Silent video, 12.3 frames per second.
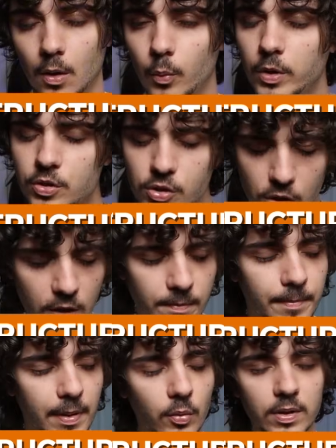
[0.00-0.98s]
When you
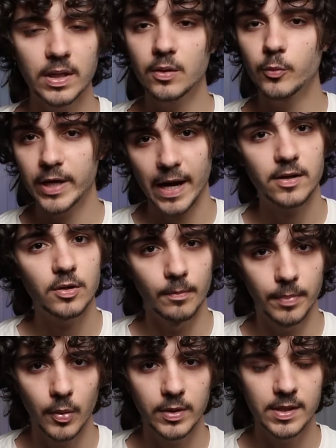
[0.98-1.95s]
start building React
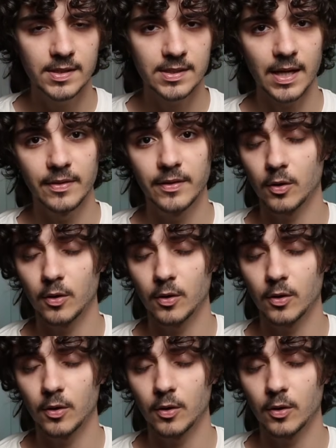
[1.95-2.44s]
components and